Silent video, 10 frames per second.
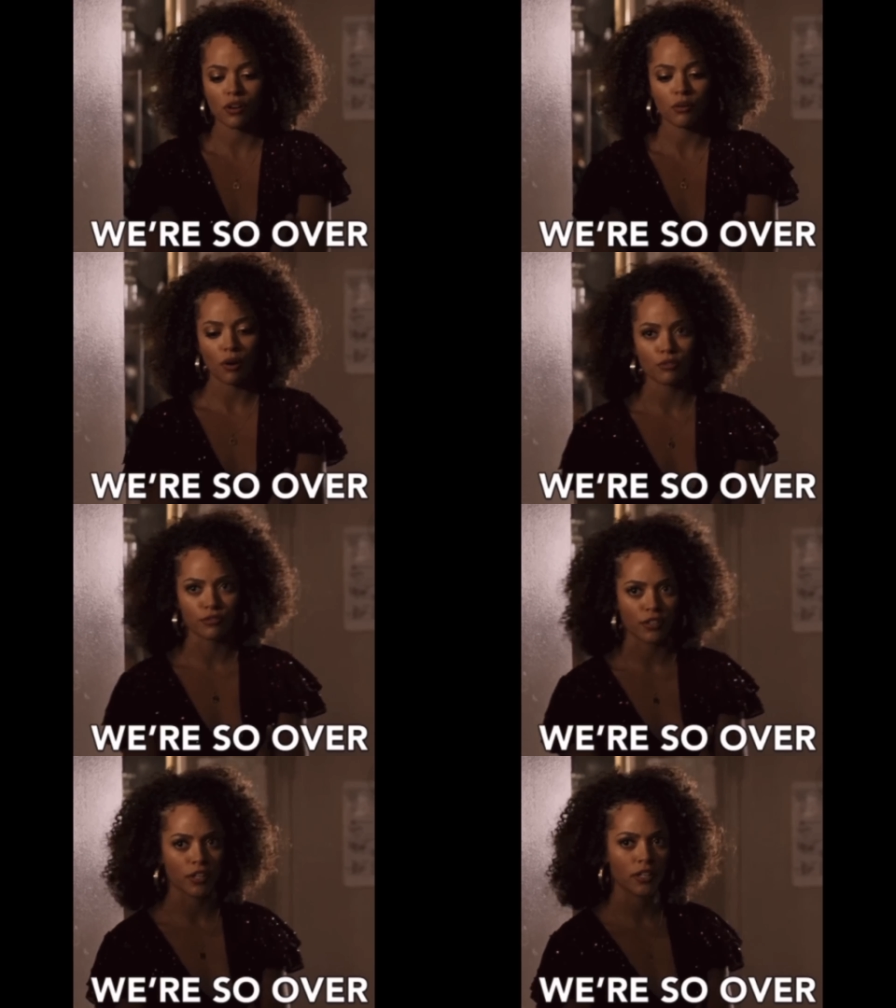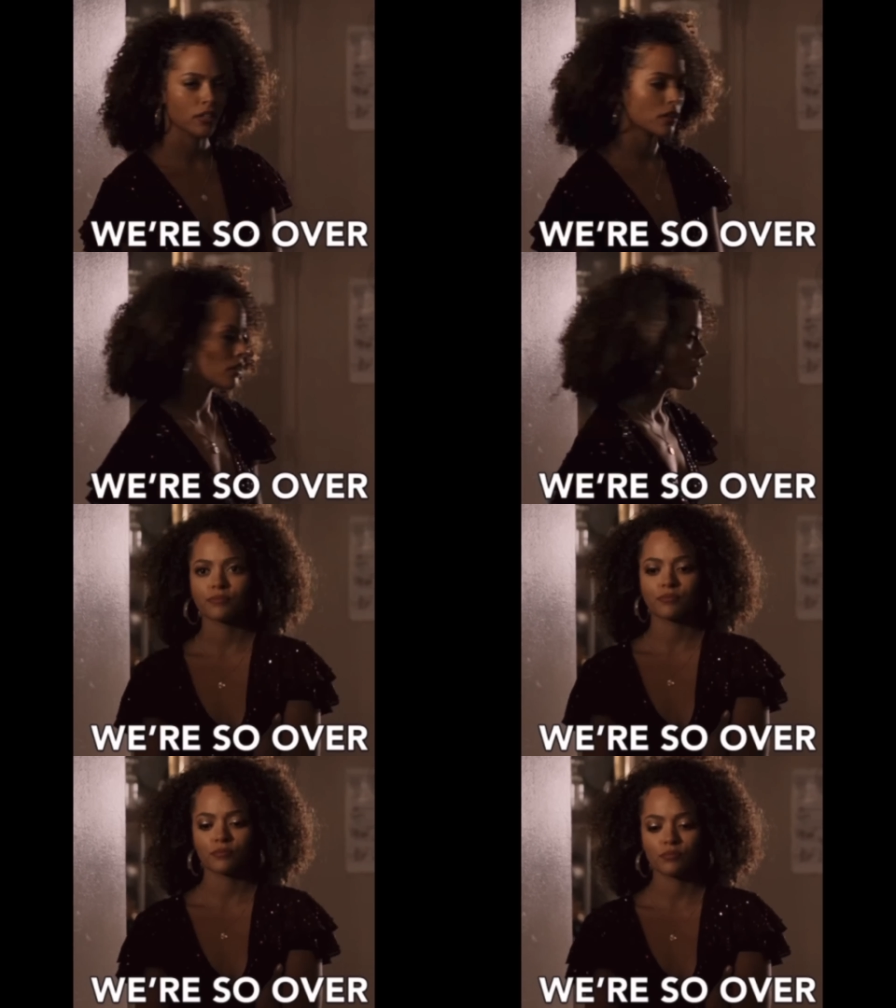now it's time for the read.
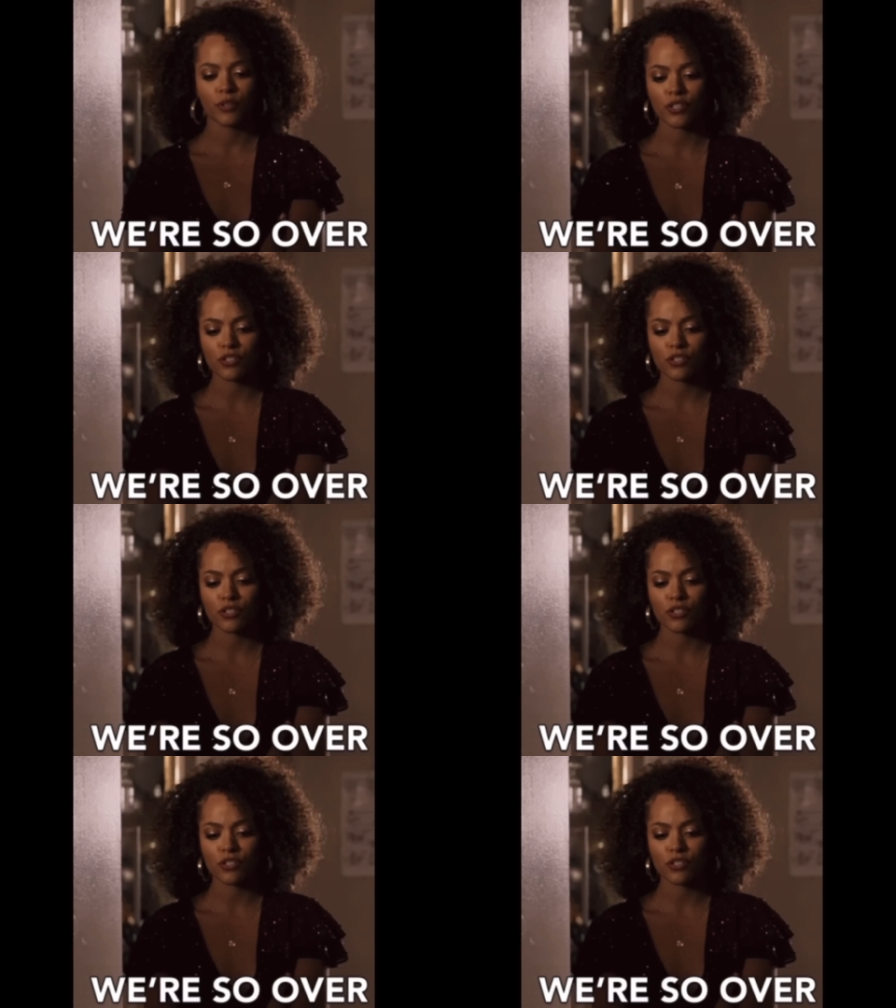Because see,